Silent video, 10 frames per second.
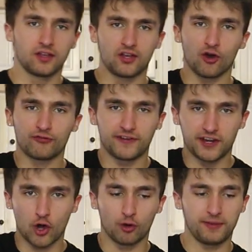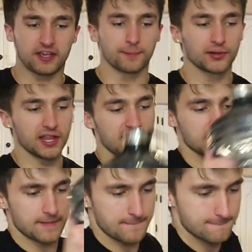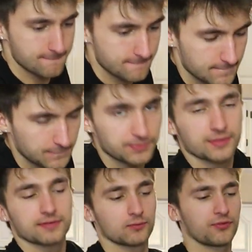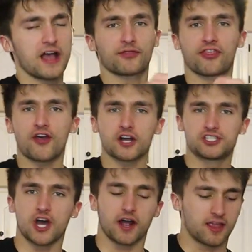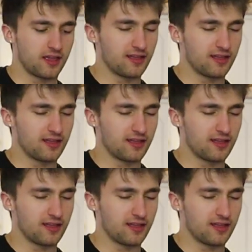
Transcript: No video would be complete without the thug jug.